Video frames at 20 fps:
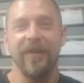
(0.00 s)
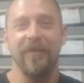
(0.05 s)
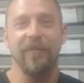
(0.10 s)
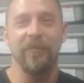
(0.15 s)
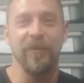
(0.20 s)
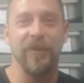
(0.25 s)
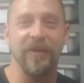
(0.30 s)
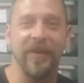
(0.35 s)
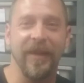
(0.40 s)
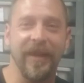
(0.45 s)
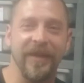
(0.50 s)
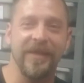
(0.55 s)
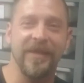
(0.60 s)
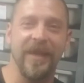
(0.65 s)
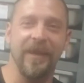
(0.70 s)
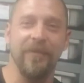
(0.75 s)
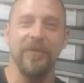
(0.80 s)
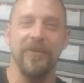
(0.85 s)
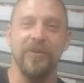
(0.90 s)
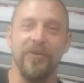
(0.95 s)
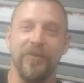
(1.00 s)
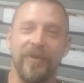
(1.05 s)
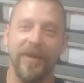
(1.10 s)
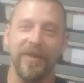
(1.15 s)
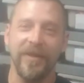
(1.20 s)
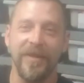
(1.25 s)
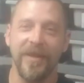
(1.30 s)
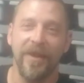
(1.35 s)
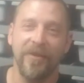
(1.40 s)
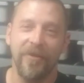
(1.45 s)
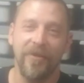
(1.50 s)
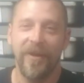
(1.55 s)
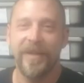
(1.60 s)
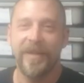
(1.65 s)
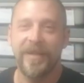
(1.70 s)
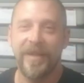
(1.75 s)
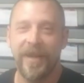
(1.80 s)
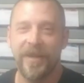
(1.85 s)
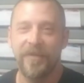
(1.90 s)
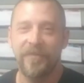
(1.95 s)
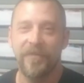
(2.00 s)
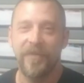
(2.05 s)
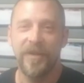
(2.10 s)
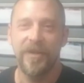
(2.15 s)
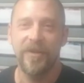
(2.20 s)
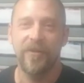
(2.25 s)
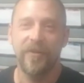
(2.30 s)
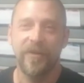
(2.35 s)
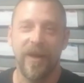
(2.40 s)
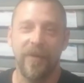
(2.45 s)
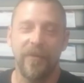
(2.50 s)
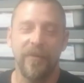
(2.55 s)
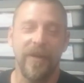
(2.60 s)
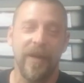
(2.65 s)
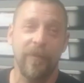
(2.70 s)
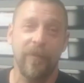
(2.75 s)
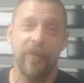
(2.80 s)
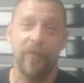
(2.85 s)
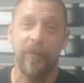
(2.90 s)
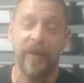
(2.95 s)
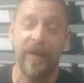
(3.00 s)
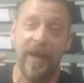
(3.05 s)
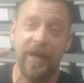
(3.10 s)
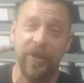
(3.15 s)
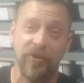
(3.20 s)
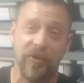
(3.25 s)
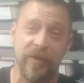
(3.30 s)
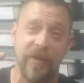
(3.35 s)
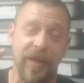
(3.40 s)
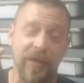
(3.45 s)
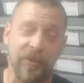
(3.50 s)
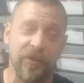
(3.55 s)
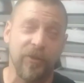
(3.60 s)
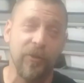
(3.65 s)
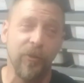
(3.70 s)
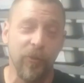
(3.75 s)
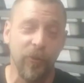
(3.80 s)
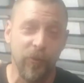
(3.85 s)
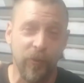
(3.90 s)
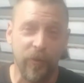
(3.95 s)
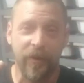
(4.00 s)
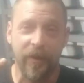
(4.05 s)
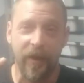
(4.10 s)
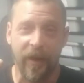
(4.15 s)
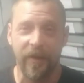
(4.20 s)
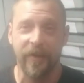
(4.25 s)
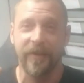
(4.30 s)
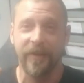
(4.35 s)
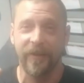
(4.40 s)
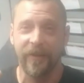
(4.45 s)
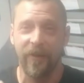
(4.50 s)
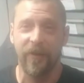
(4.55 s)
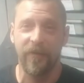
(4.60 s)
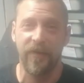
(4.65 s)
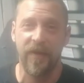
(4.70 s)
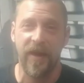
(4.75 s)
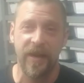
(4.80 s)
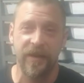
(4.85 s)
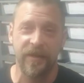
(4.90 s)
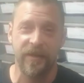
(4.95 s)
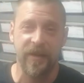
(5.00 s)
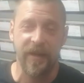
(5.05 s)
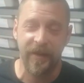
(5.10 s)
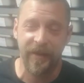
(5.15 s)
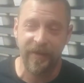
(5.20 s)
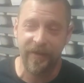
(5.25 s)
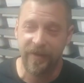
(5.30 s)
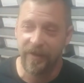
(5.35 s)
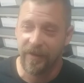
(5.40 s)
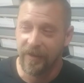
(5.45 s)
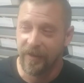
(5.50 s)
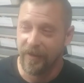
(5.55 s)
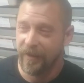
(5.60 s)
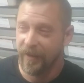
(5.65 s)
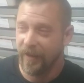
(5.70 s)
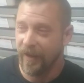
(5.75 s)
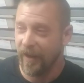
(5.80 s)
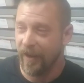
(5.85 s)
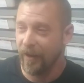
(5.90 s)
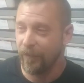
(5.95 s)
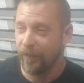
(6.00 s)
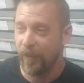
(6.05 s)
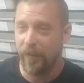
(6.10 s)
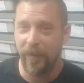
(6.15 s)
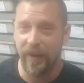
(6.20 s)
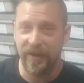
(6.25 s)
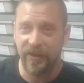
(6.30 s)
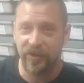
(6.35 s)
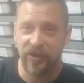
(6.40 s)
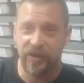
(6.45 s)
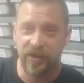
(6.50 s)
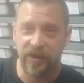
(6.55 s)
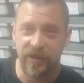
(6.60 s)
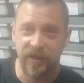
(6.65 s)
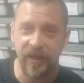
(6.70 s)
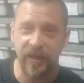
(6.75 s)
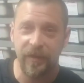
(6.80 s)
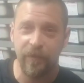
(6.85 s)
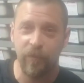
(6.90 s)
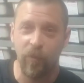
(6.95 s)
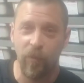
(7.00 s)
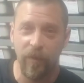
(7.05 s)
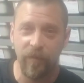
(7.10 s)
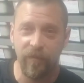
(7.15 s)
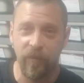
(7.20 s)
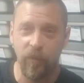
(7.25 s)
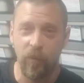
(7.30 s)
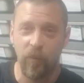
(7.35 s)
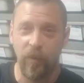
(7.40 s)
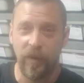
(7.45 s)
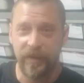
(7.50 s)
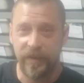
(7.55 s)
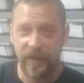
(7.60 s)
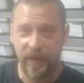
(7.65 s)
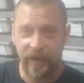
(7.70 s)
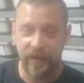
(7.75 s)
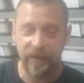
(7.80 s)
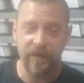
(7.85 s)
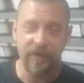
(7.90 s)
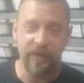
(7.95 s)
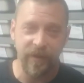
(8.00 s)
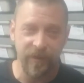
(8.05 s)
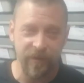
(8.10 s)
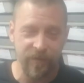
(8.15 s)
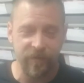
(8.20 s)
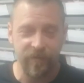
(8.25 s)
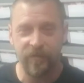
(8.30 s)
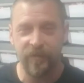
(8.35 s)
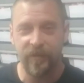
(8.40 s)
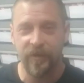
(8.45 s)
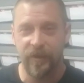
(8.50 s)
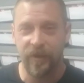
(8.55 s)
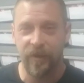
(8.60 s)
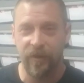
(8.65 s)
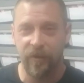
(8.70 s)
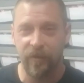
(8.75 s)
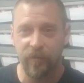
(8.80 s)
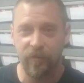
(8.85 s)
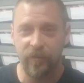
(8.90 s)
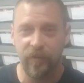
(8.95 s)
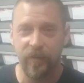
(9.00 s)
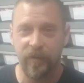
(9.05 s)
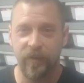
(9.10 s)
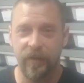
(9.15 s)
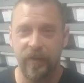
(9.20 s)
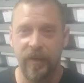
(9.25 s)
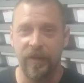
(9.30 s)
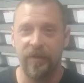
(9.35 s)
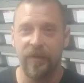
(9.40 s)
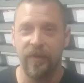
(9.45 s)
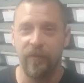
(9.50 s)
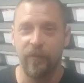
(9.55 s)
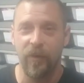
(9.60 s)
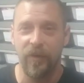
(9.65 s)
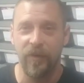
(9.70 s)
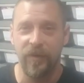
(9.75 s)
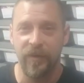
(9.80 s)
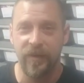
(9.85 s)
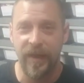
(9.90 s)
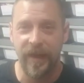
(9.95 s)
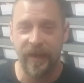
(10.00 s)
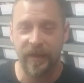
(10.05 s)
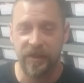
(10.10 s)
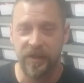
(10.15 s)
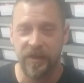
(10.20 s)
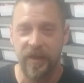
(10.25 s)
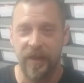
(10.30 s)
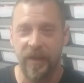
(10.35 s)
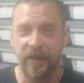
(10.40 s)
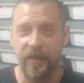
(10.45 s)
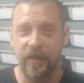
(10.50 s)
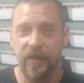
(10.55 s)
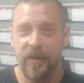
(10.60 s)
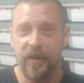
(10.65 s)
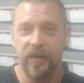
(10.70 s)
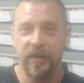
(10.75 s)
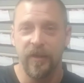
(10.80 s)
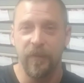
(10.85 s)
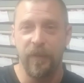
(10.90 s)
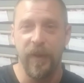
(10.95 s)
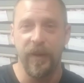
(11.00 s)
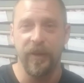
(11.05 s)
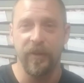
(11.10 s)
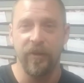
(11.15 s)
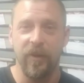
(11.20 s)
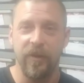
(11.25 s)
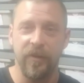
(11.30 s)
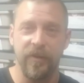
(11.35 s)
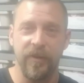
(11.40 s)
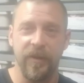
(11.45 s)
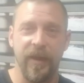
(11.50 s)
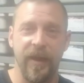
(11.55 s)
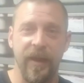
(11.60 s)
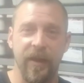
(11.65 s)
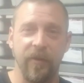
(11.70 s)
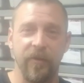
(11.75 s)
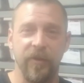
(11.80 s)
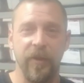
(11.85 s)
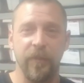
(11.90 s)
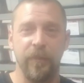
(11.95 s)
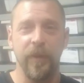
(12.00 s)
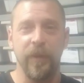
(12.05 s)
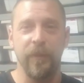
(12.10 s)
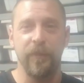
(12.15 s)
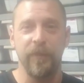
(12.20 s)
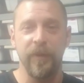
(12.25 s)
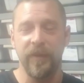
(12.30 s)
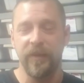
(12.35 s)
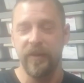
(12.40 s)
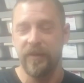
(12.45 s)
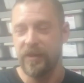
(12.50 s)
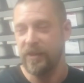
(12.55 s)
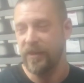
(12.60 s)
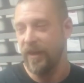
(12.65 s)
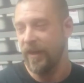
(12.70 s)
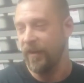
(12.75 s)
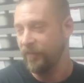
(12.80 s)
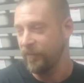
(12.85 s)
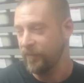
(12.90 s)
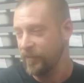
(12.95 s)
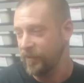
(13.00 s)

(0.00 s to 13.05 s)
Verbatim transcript: We, like I said, we do got the other egg cutting video coming up. We actually got two cutting on that day. Um, I might just keep one for one day and then, you know, cut them one the next day, depending on how they're pipping and stuff.